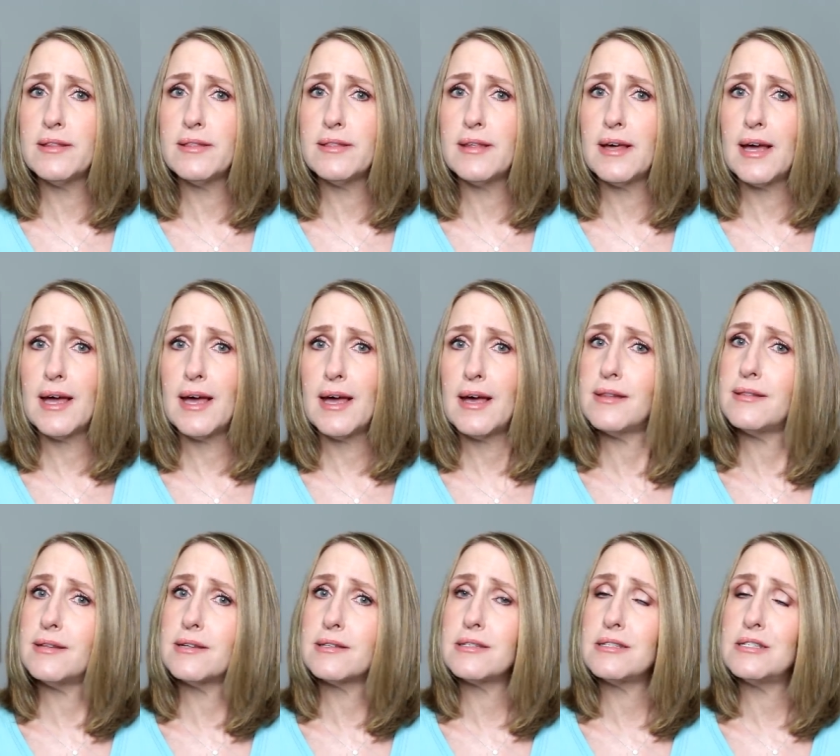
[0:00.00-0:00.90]
that they
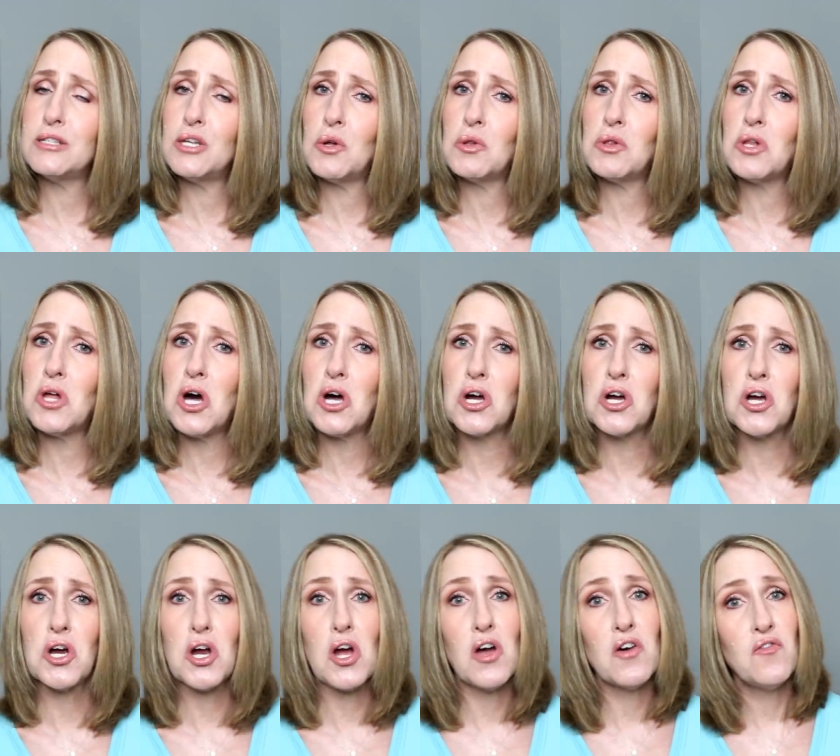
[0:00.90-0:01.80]
had that's no
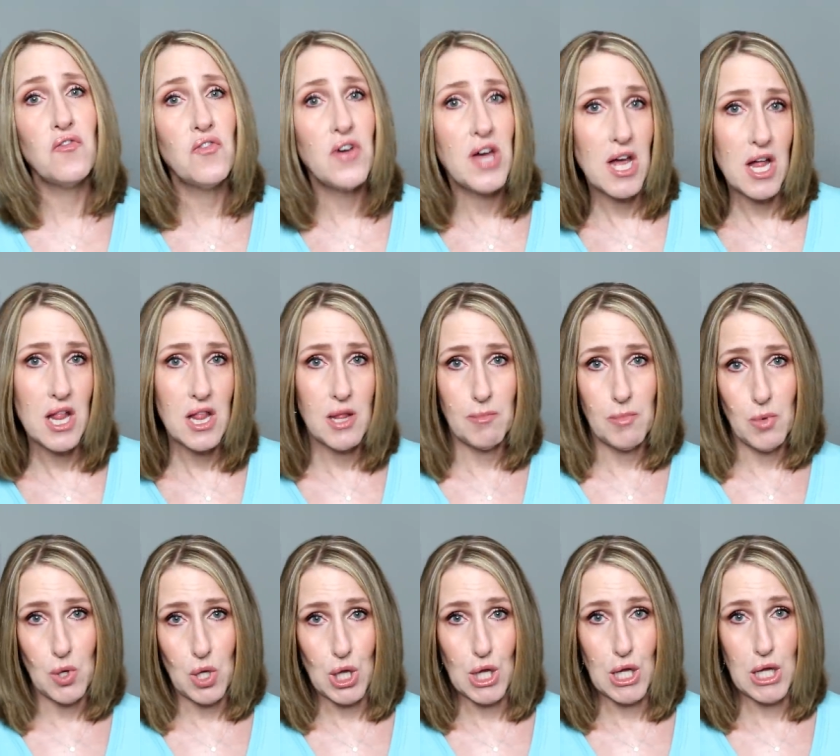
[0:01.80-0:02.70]
longer
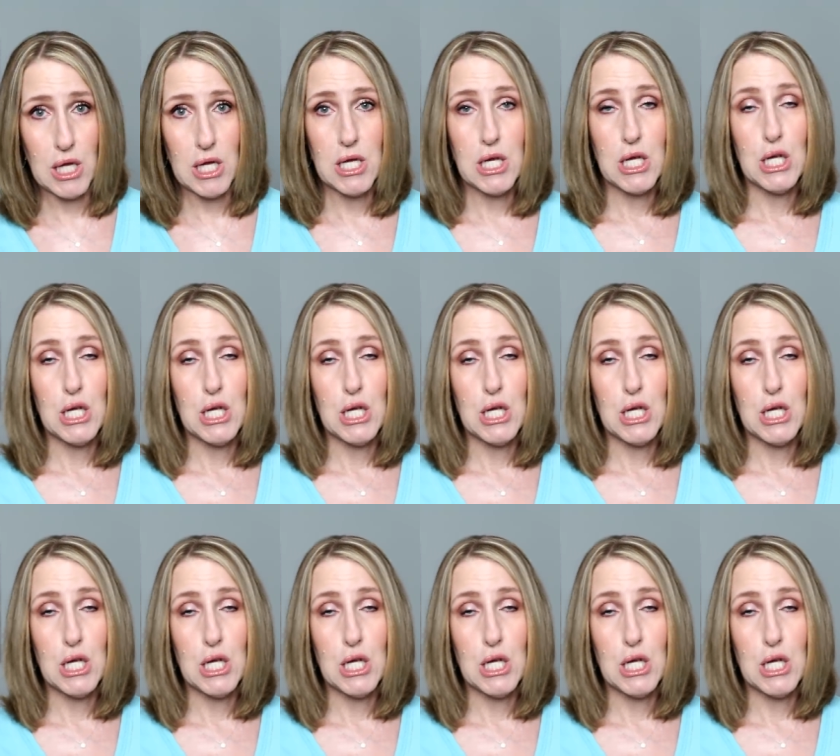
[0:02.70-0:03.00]
available.